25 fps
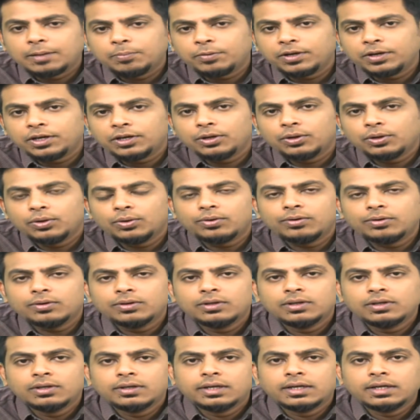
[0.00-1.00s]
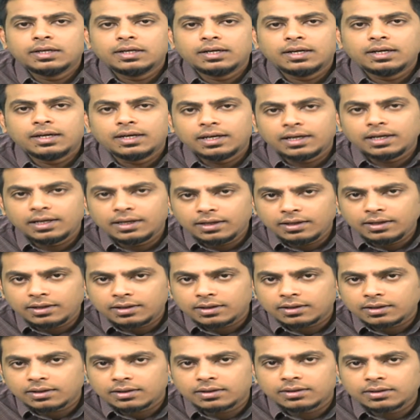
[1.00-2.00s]
you link
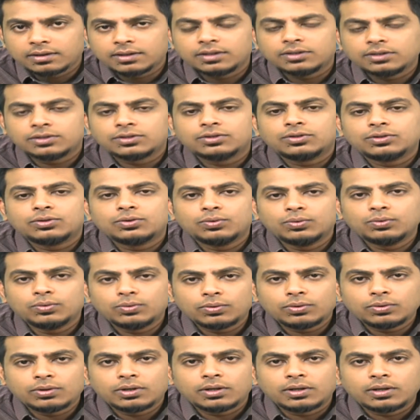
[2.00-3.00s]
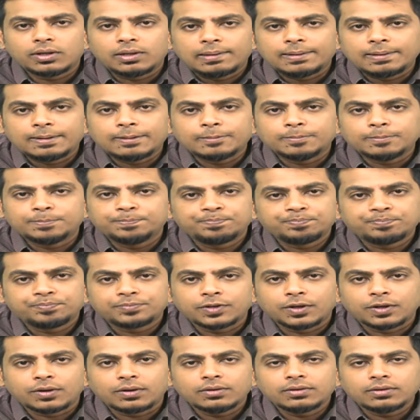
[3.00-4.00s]
these two
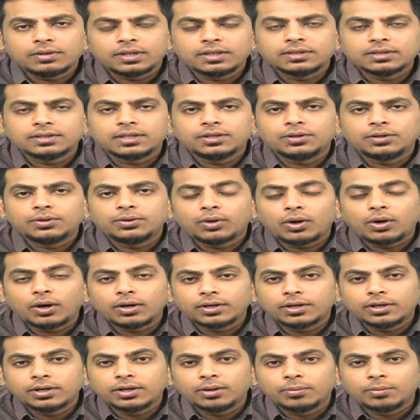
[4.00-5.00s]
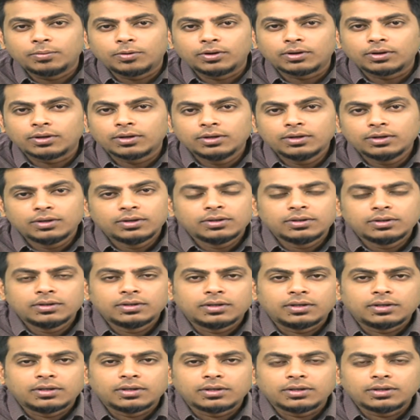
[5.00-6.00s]
things that you're talking about.
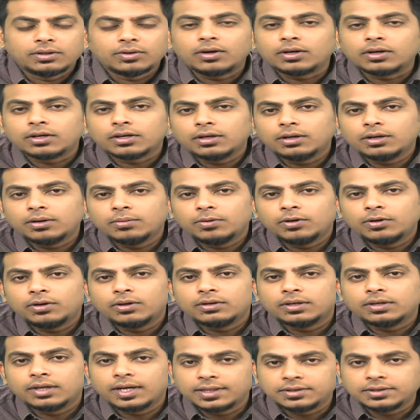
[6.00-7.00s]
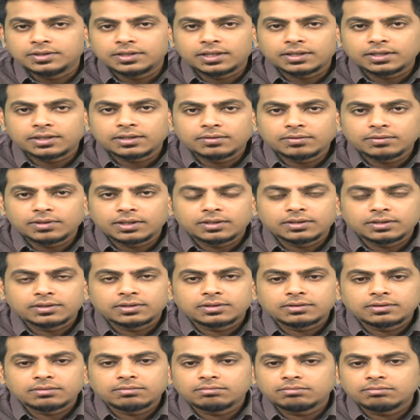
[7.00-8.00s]
You're talking about the adjective, that is
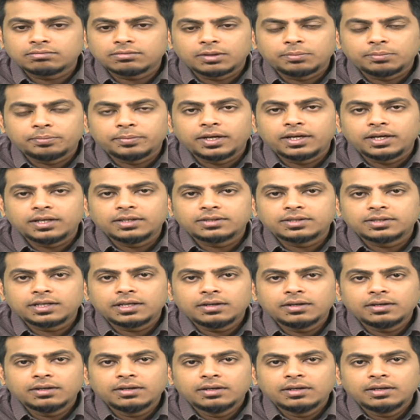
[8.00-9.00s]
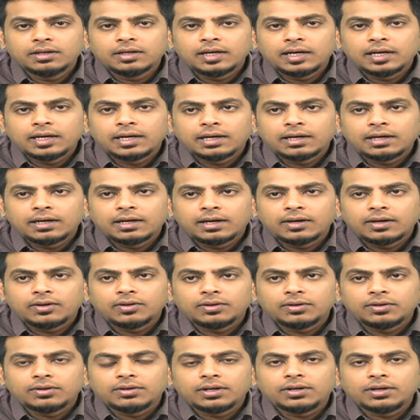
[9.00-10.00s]
amazing,
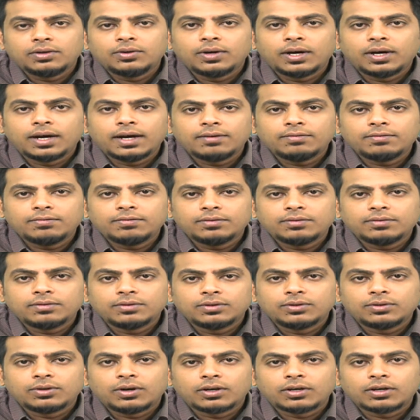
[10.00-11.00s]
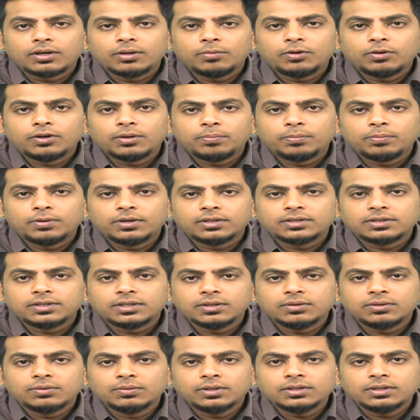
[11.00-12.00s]
and then you're talking about a person
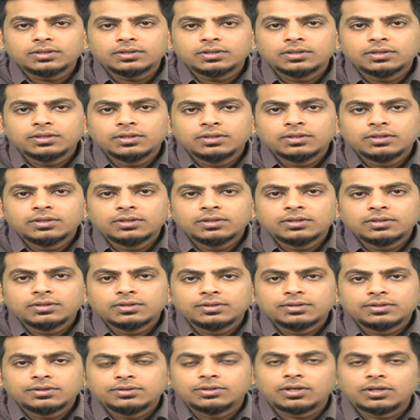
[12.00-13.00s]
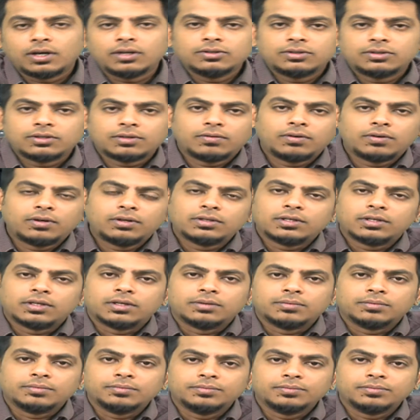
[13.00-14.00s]
who is John Travolta,
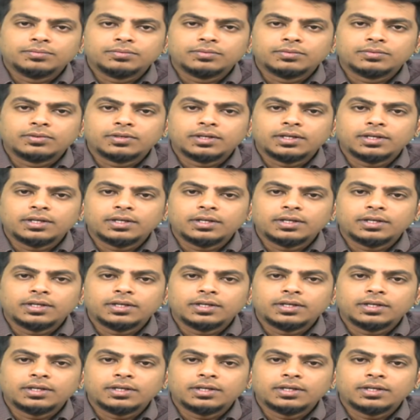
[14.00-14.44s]
right?